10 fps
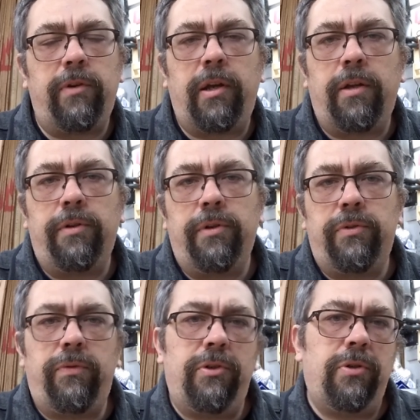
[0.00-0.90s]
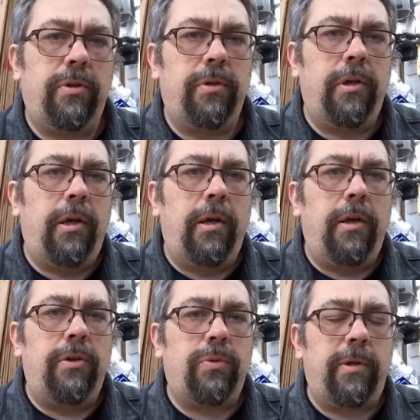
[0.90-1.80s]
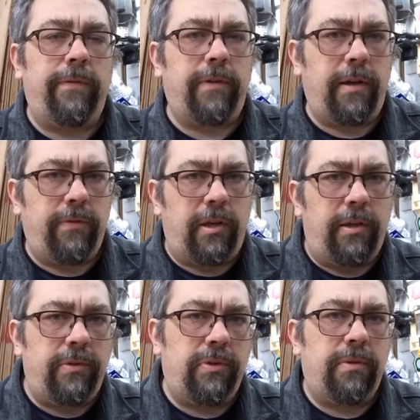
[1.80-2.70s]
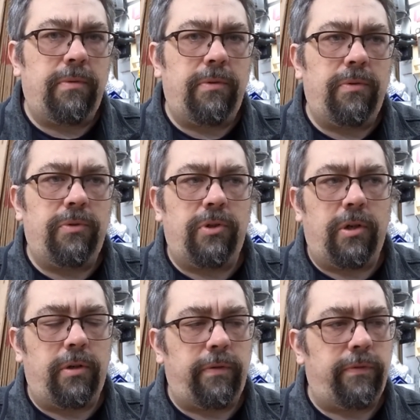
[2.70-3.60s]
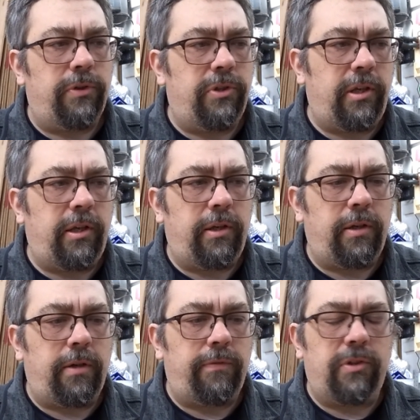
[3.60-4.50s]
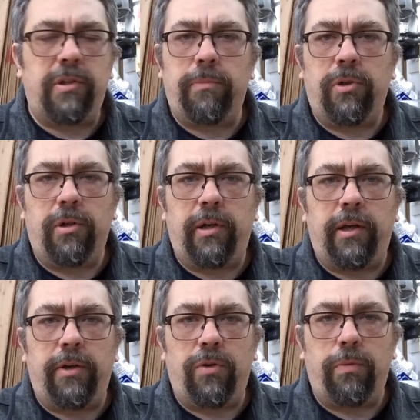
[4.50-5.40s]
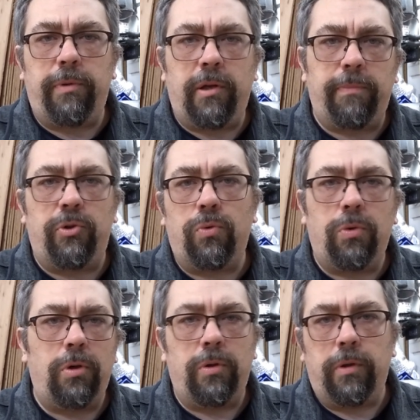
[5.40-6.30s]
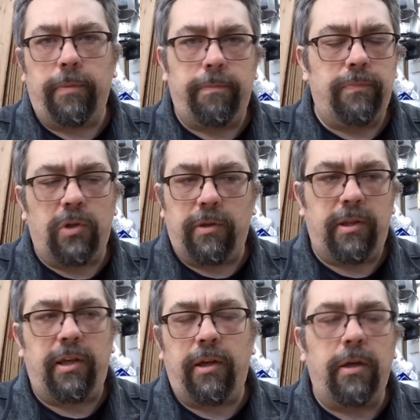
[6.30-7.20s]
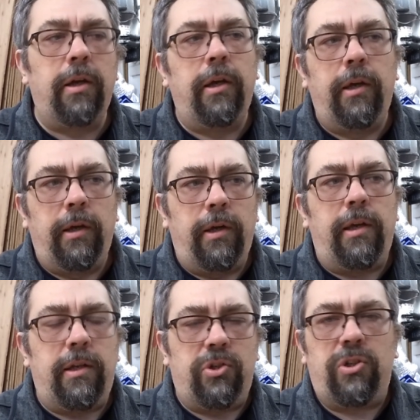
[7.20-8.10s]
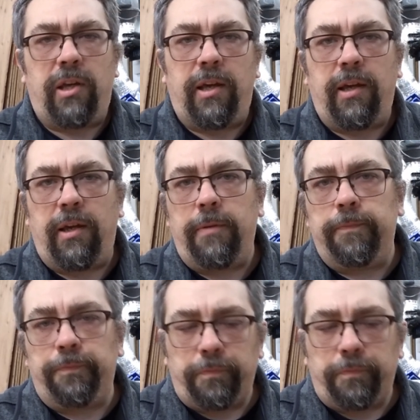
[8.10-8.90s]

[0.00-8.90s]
Advent calendars feature 25 days. You start the first day of December and open up a door or a thing each day